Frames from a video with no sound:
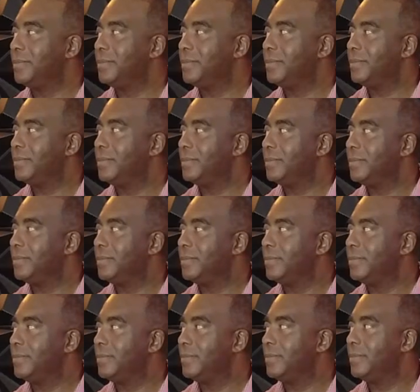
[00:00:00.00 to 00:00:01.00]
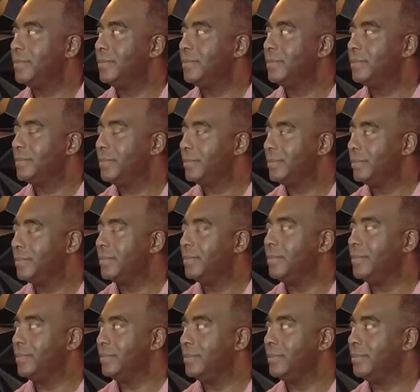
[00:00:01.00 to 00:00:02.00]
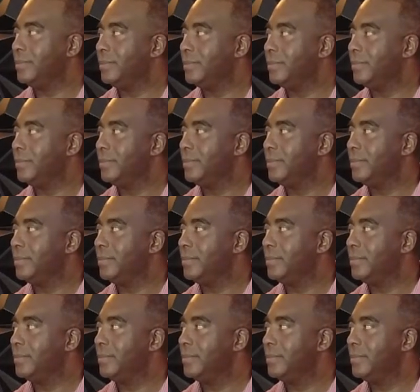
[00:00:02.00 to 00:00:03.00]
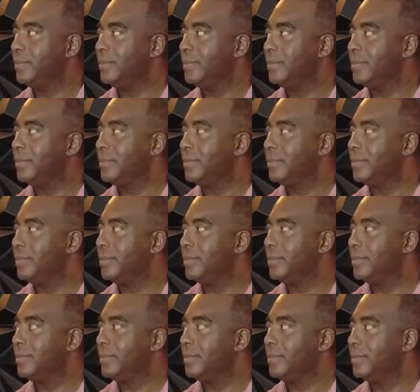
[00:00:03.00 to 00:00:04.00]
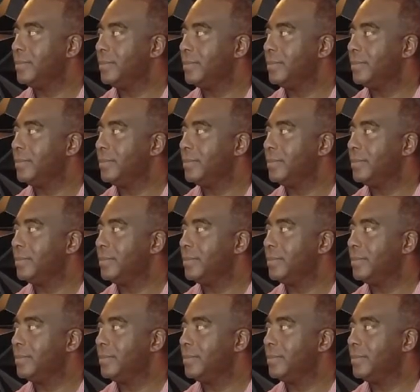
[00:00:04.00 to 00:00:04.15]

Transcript: (not speaking)